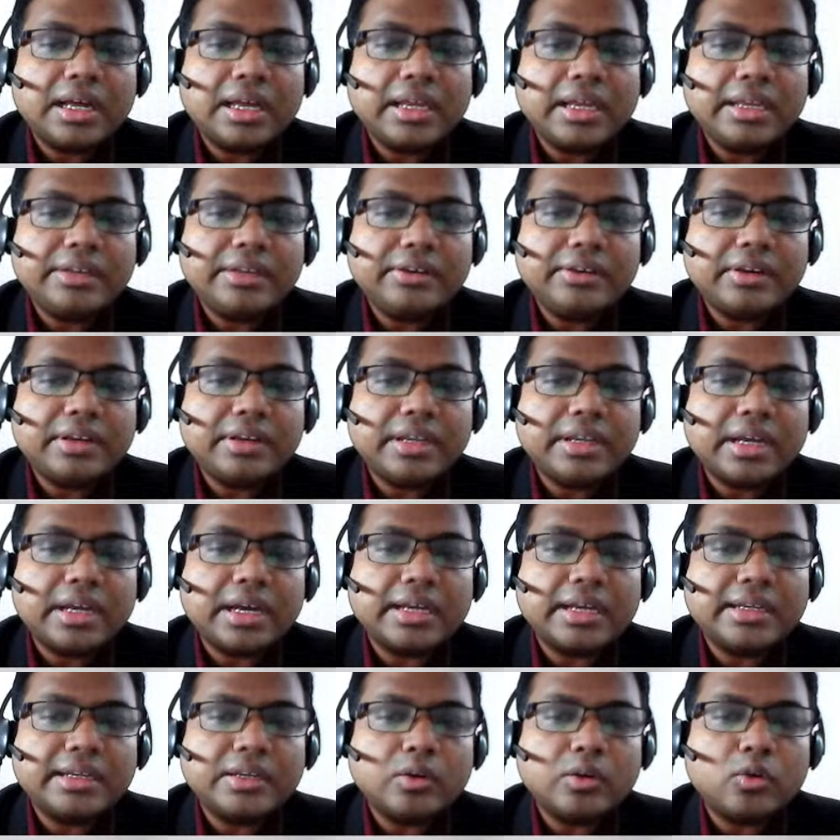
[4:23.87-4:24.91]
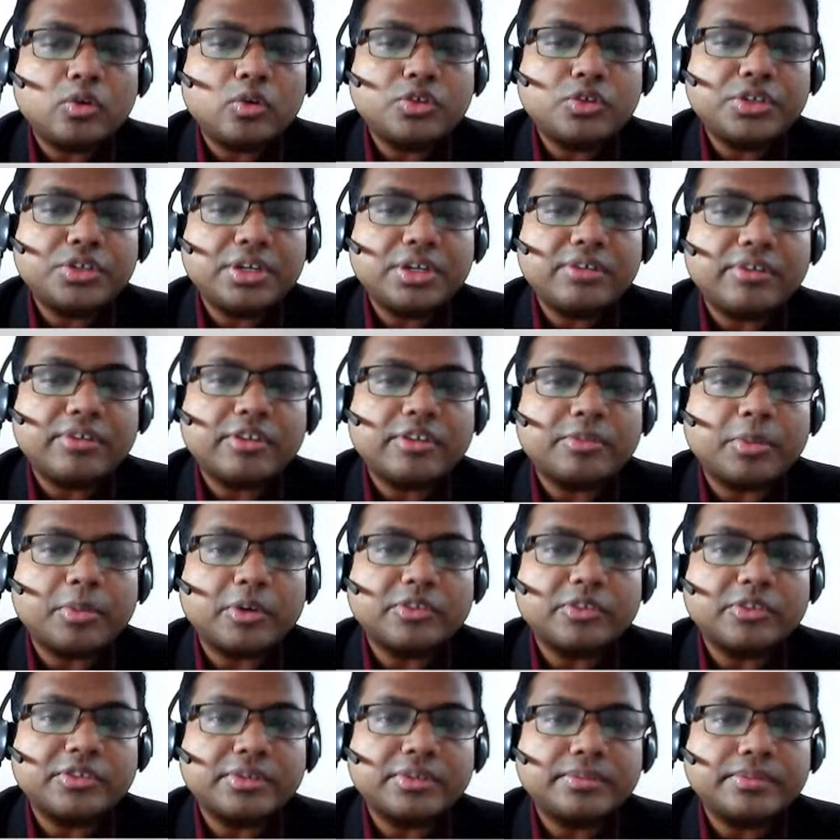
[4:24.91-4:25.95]
interior in ocean
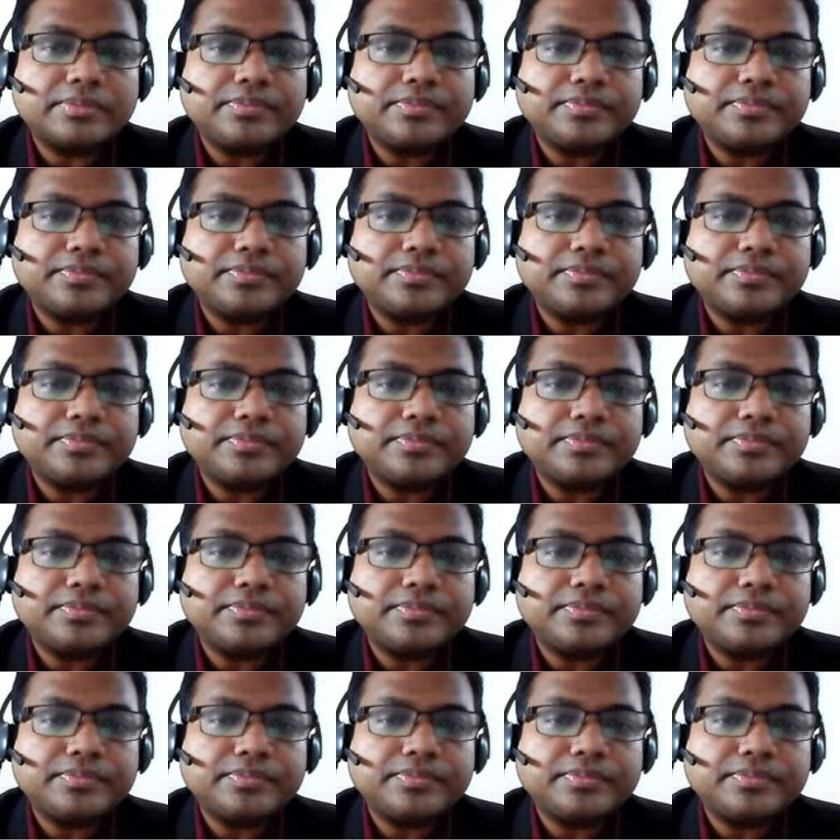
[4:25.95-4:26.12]
response.